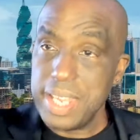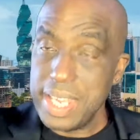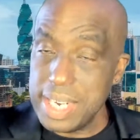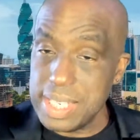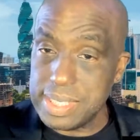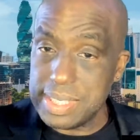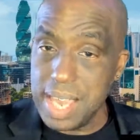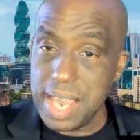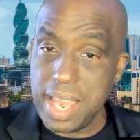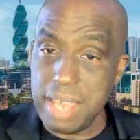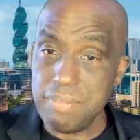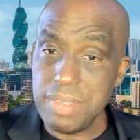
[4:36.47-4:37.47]

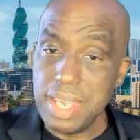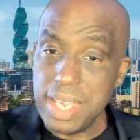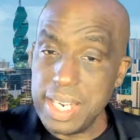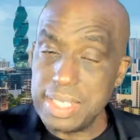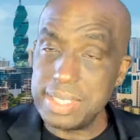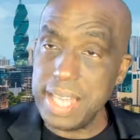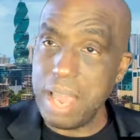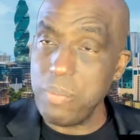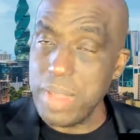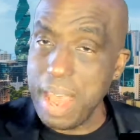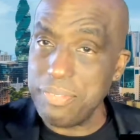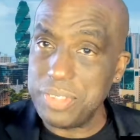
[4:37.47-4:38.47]

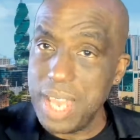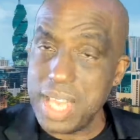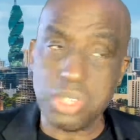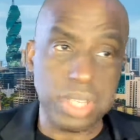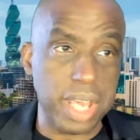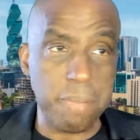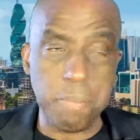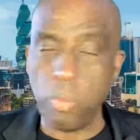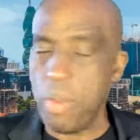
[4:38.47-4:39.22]
We have to educate people.